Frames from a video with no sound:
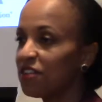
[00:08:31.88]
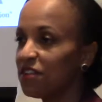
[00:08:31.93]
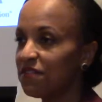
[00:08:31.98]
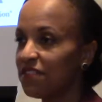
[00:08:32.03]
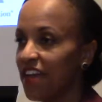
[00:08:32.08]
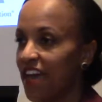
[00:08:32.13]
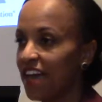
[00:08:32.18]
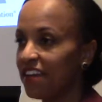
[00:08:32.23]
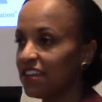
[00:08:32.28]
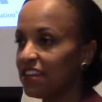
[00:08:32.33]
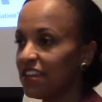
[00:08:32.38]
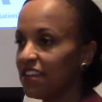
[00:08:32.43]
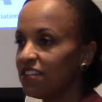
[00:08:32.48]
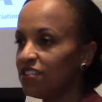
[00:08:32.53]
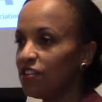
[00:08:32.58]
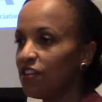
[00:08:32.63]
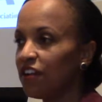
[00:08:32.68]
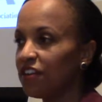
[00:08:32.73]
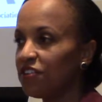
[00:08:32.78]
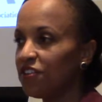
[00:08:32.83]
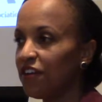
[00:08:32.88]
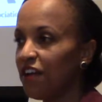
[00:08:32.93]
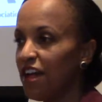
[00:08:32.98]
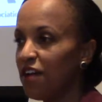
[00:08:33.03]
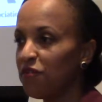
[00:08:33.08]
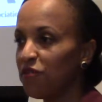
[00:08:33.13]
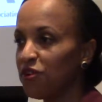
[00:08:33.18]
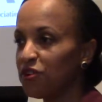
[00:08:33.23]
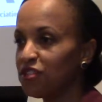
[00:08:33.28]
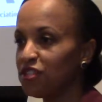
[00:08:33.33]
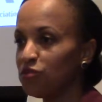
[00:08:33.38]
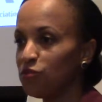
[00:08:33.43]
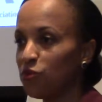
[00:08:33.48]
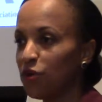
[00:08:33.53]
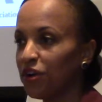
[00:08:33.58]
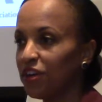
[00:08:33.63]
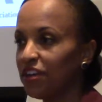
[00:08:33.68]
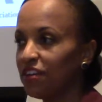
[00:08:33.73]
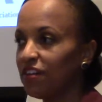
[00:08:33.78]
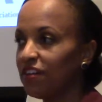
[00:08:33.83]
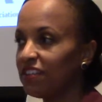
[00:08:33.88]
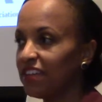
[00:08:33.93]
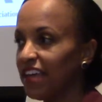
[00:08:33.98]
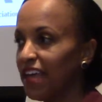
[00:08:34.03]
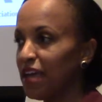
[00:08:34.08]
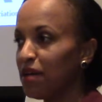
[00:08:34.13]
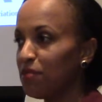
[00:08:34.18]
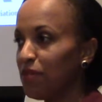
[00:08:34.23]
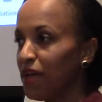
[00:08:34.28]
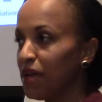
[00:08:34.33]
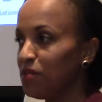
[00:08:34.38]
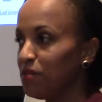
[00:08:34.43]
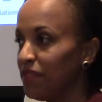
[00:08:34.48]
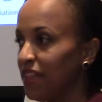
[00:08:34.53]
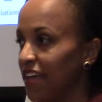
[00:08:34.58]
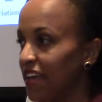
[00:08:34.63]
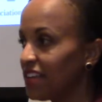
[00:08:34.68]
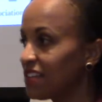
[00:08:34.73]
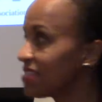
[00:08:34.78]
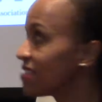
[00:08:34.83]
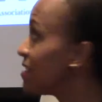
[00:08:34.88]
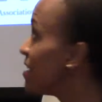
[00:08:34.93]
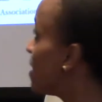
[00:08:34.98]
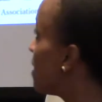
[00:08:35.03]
of that in your efforts in working on the campaign planks.